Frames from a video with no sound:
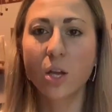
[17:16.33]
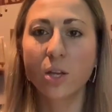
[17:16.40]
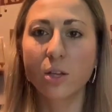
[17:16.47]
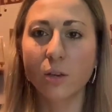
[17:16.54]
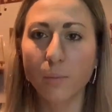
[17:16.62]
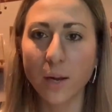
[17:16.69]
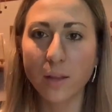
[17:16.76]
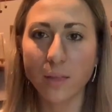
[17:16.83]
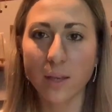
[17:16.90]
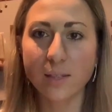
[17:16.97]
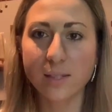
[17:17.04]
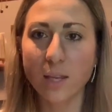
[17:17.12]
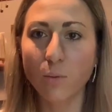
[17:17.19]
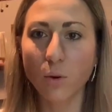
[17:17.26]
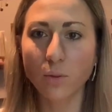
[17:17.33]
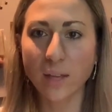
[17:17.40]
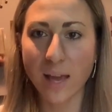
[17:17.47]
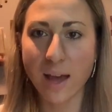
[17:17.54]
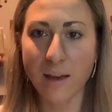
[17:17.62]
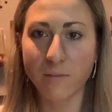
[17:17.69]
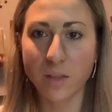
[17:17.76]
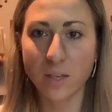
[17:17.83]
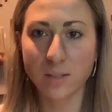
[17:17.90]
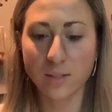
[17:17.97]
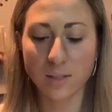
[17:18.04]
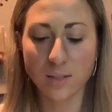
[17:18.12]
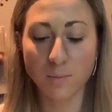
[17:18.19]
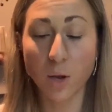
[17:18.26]
your brain thinks that you only have this
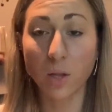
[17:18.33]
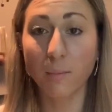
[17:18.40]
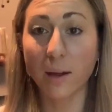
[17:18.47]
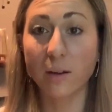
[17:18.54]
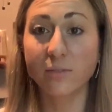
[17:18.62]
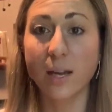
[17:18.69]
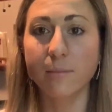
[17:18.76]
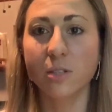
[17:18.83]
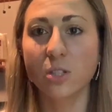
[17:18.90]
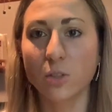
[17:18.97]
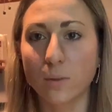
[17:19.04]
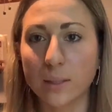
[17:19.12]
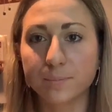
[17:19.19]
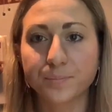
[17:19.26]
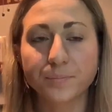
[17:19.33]
small amount of time to do it.